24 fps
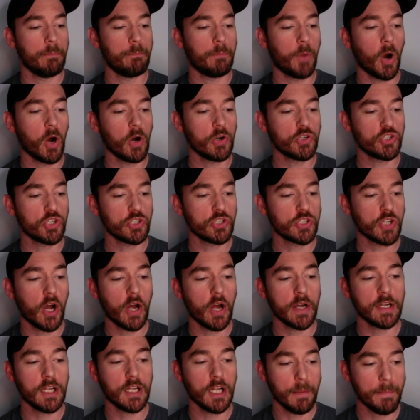Barger's
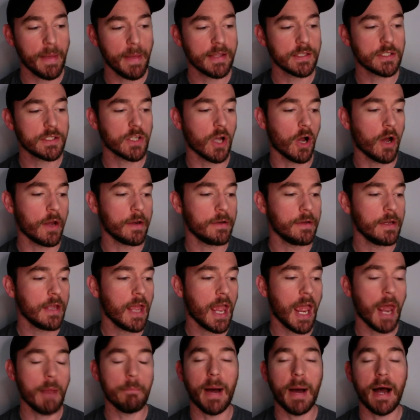on, Clement's on,
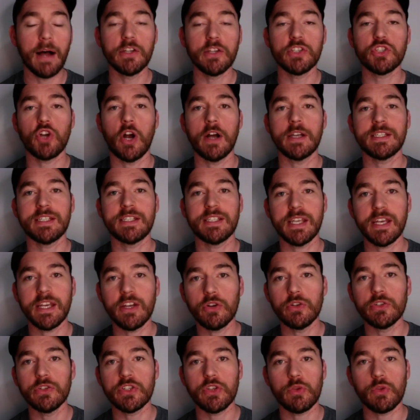and Miles Straw
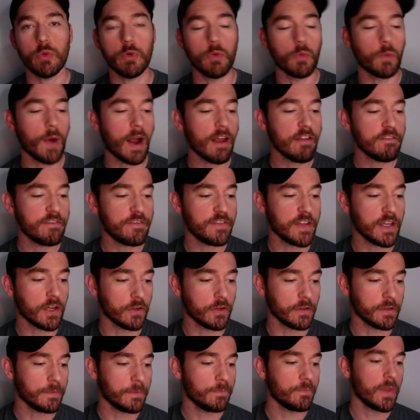singles through right
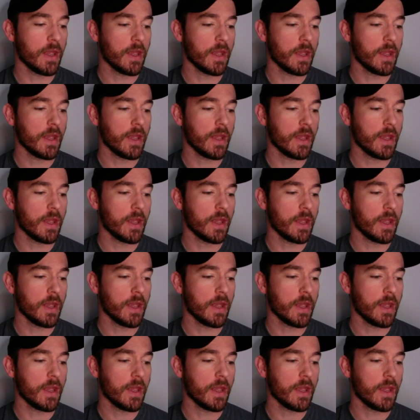field,